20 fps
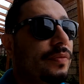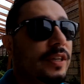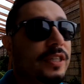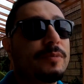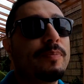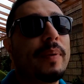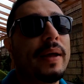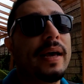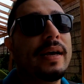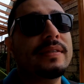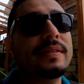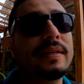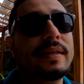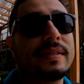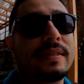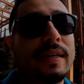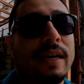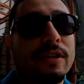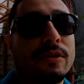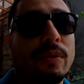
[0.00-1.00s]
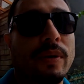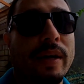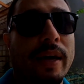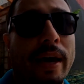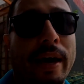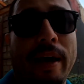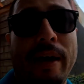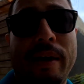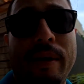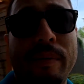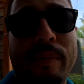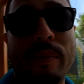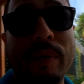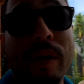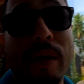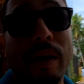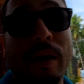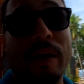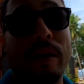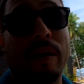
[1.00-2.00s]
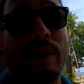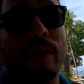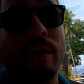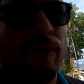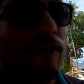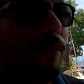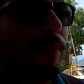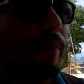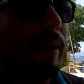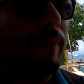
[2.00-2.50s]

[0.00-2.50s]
This place is actually aimed for